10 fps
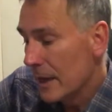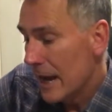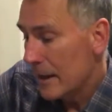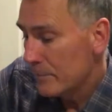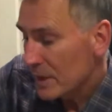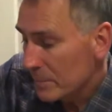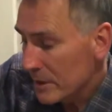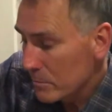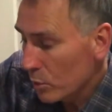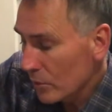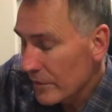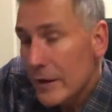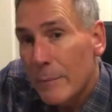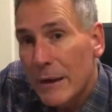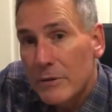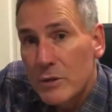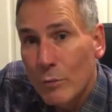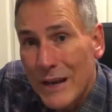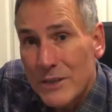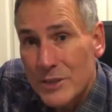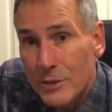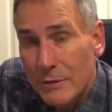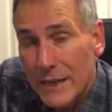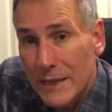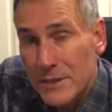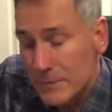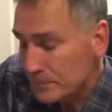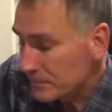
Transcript: But the important thing about a wetsuit is